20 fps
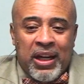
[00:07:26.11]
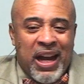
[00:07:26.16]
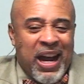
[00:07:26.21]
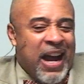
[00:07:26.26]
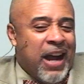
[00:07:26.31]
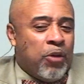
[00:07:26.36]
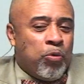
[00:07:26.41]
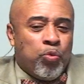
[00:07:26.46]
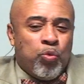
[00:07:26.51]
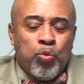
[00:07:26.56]

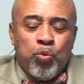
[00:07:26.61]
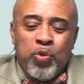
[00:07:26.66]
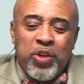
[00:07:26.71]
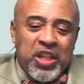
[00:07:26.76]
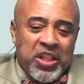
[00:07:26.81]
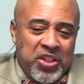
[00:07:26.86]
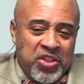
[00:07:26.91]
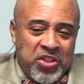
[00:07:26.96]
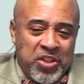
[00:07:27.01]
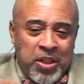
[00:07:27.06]
I
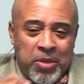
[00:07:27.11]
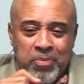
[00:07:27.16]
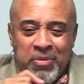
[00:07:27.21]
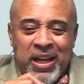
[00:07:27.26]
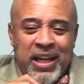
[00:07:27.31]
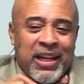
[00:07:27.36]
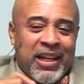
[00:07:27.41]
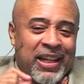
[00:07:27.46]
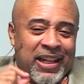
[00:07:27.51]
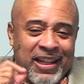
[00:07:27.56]
wish
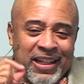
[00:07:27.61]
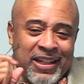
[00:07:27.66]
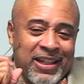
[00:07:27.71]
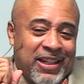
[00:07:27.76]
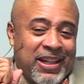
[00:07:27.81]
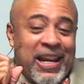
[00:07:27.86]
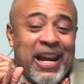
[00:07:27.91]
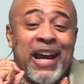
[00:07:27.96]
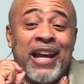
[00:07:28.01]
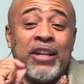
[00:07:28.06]
somebody
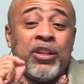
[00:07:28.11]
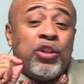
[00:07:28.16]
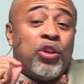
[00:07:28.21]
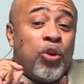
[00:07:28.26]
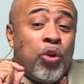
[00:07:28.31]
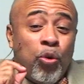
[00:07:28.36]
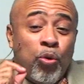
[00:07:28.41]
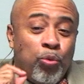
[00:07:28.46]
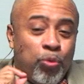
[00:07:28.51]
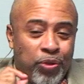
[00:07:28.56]
had gotten
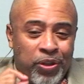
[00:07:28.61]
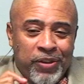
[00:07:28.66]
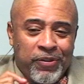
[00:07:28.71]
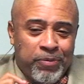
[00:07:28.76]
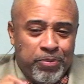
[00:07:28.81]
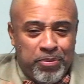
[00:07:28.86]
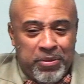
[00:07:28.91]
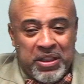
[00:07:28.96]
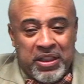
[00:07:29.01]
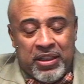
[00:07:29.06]
hold
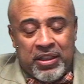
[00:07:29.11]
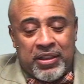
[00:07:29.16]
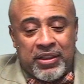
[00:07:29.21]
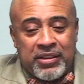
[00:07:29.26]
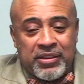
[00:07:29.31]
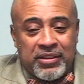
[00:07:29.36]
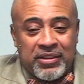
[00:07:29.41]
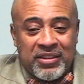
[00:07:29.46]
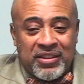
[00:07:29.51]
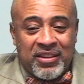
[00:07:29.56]
of me
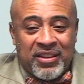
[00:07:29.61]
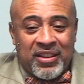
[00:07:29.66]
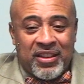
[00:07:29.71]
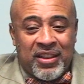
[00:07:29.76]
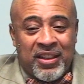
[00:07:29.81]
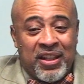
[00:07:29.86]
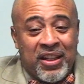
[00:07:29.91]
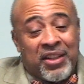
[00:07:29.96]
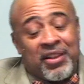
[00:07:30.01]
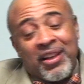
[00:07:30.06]

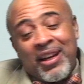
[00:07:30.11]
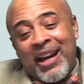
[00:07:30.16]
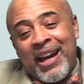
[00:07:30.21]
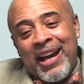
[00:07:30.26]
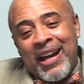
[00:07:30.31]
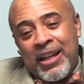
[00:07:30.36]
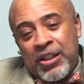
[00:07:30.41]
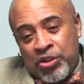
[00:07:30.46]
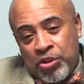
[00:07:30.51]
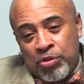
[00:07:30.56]
as a
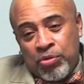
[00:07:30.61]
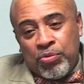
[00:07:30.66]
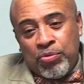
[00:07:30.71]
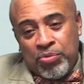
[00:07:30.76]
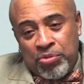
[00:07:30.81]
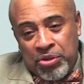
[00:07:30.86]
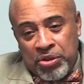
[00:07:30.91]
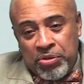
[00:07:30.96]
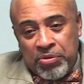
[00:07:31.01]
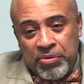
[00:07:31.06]
high school
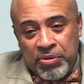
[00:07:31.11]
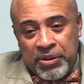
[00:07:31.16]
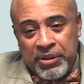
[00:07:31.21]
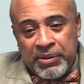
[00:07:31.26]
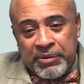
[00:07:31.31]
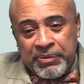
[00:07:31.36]
student.